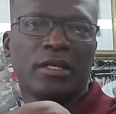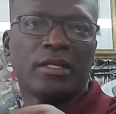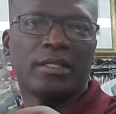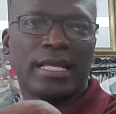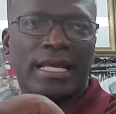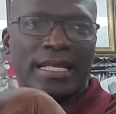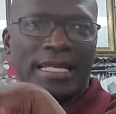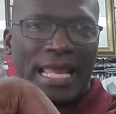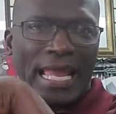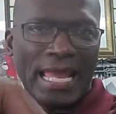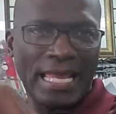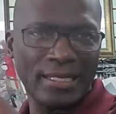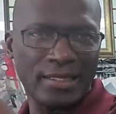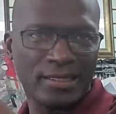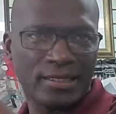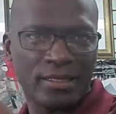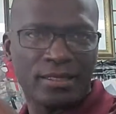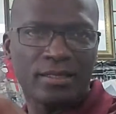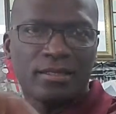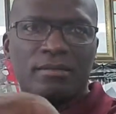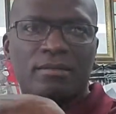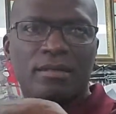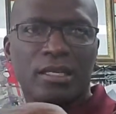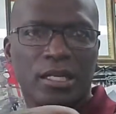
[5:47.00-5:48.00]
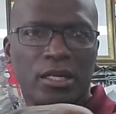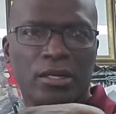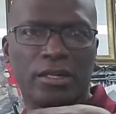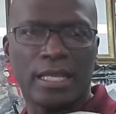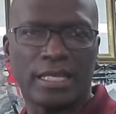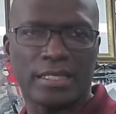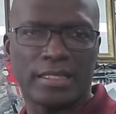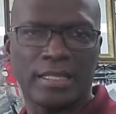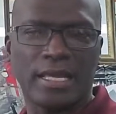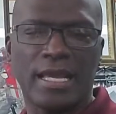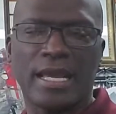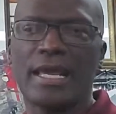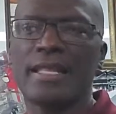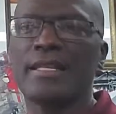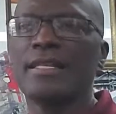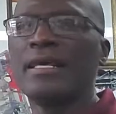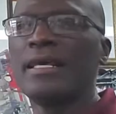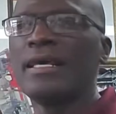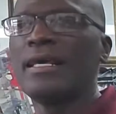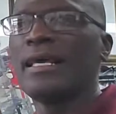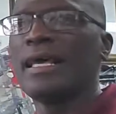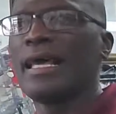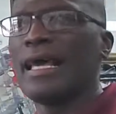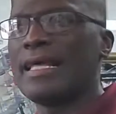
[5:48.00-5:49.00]
That 8, like that.
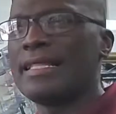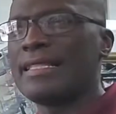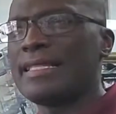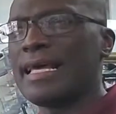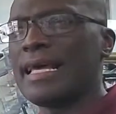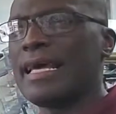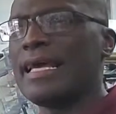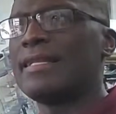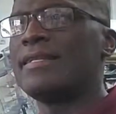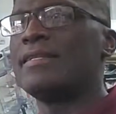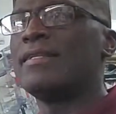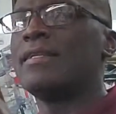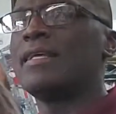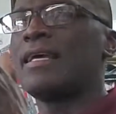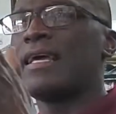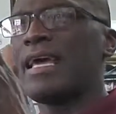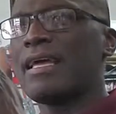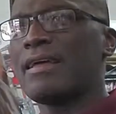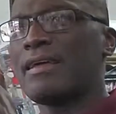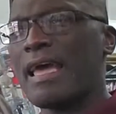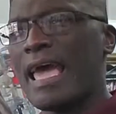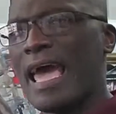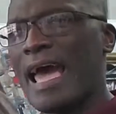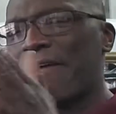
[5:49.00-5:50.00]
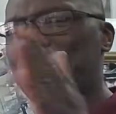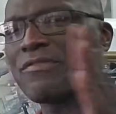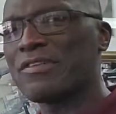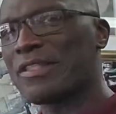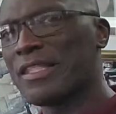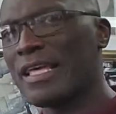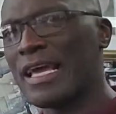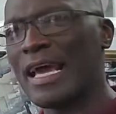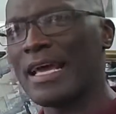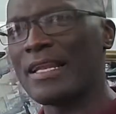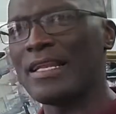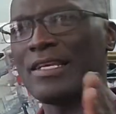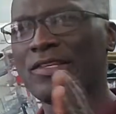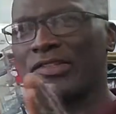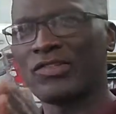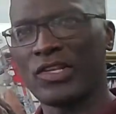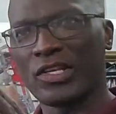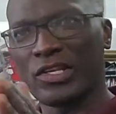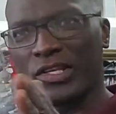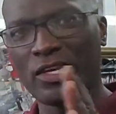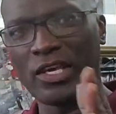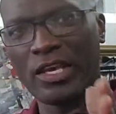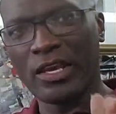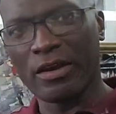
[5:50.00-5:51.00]
And then after that is the
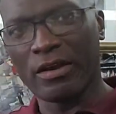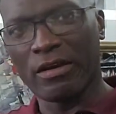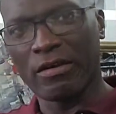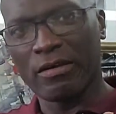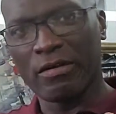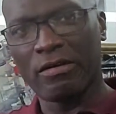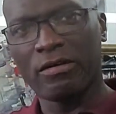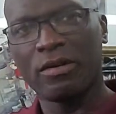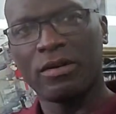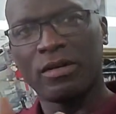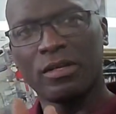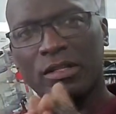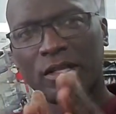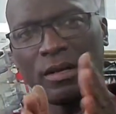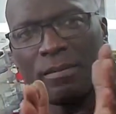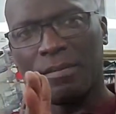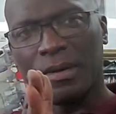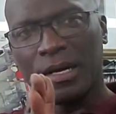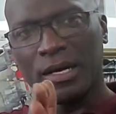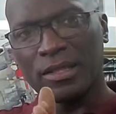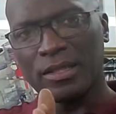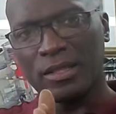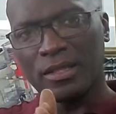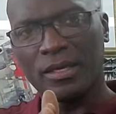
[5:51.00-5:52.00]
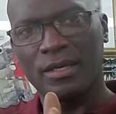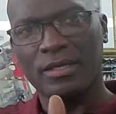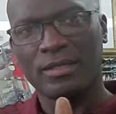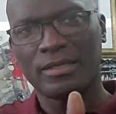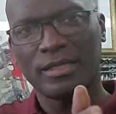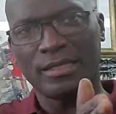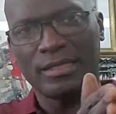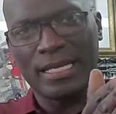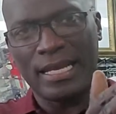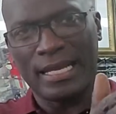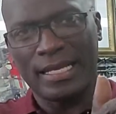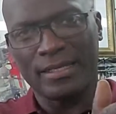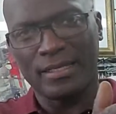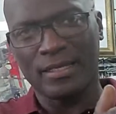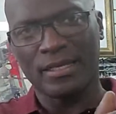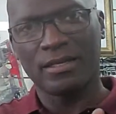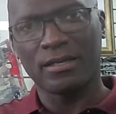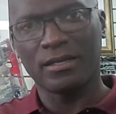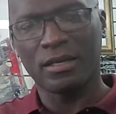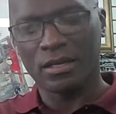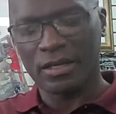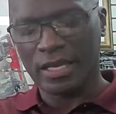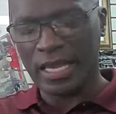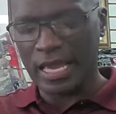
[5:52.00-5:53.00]
year, the month, the date.
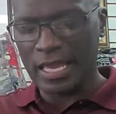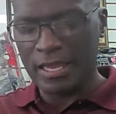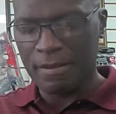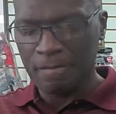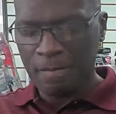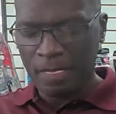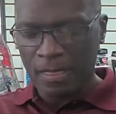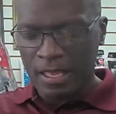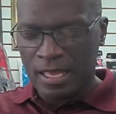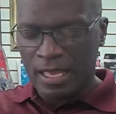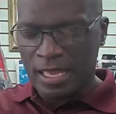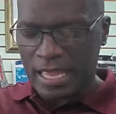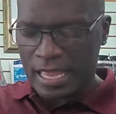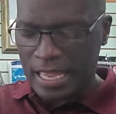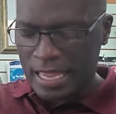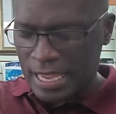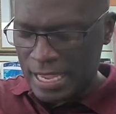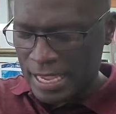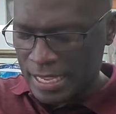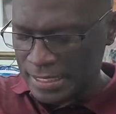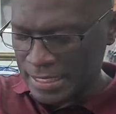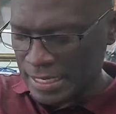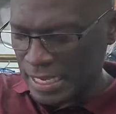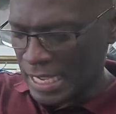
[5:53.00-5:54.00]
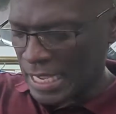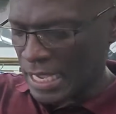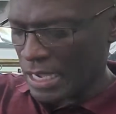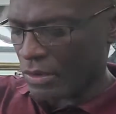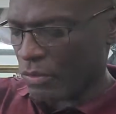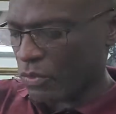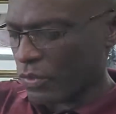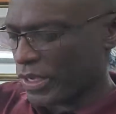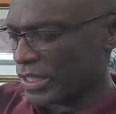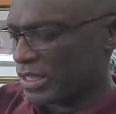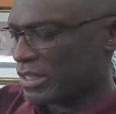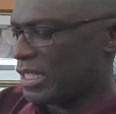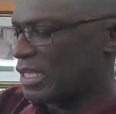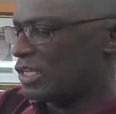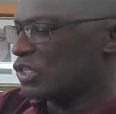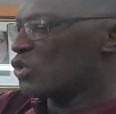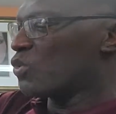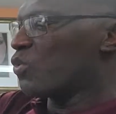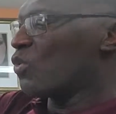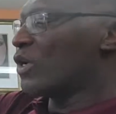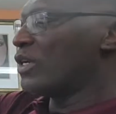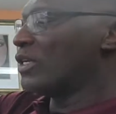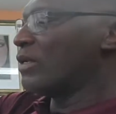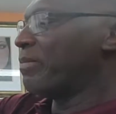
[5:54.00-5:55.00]
Okay, and with this
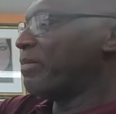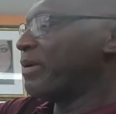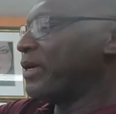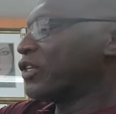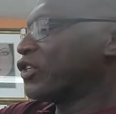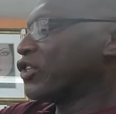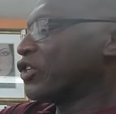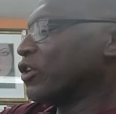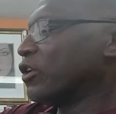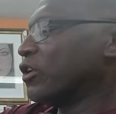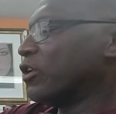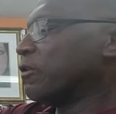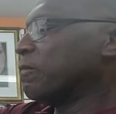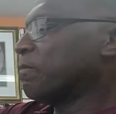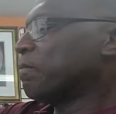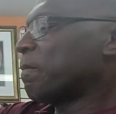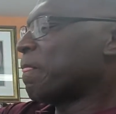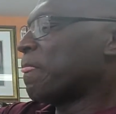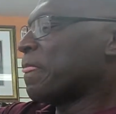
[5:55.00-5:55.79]
one, Bissell,